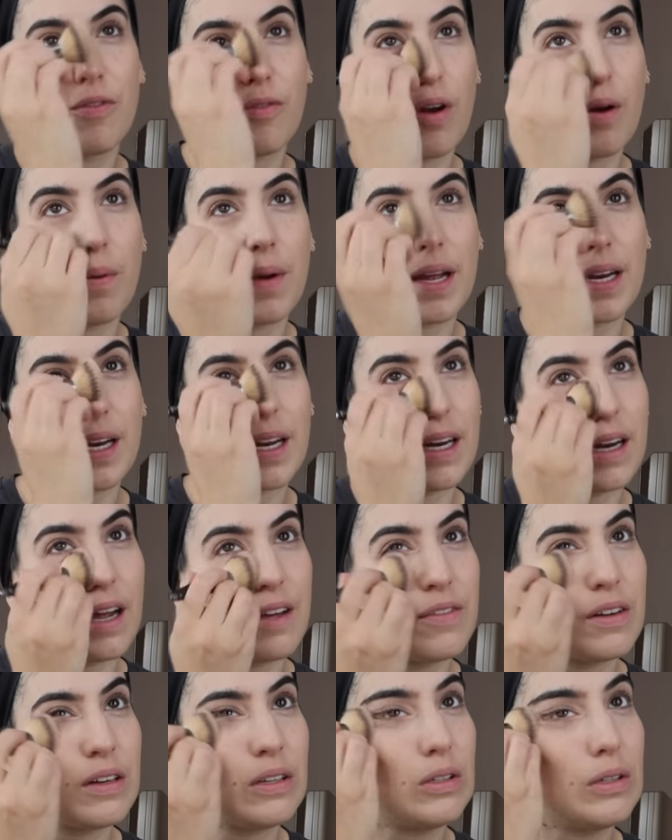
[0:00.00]
throwing and I
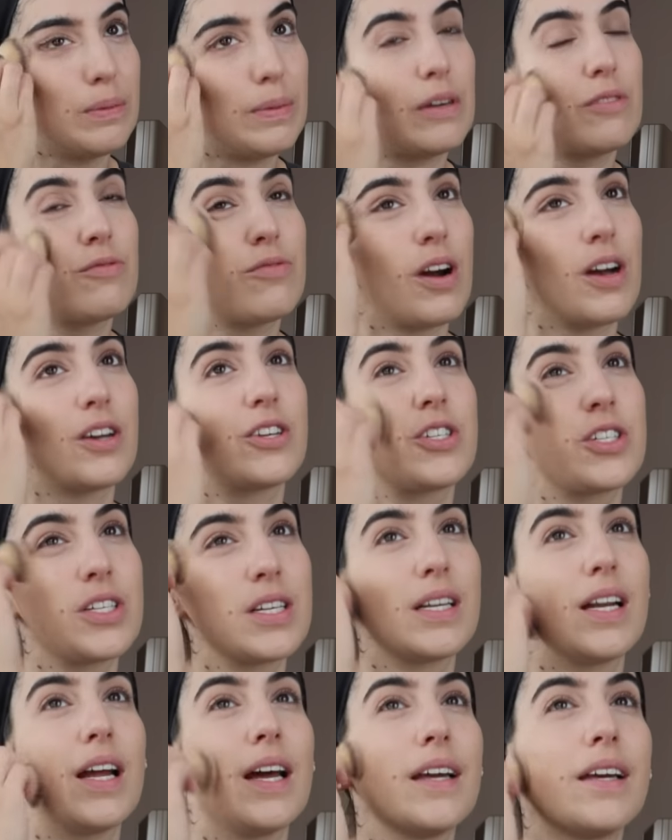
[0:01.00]
feel a little bit rushed
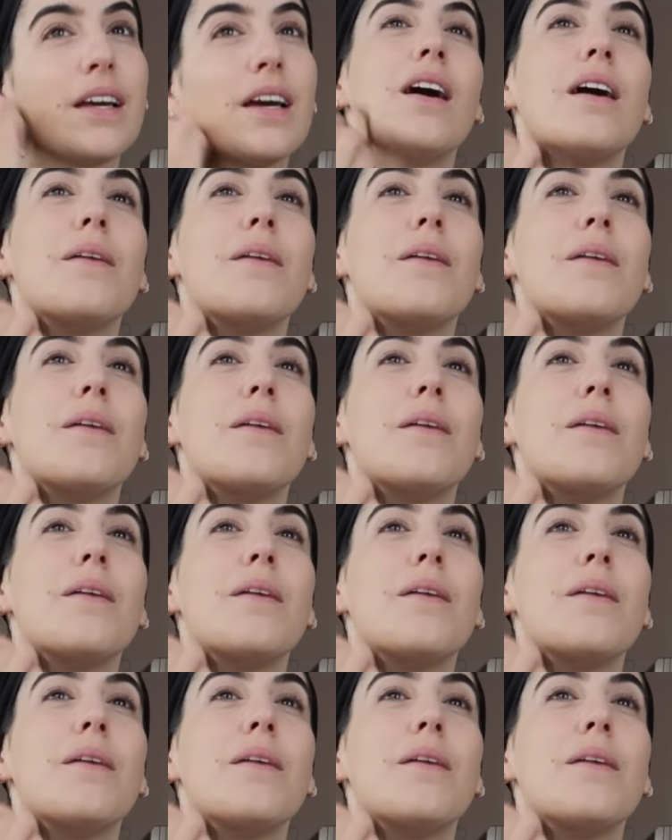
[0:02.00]
and like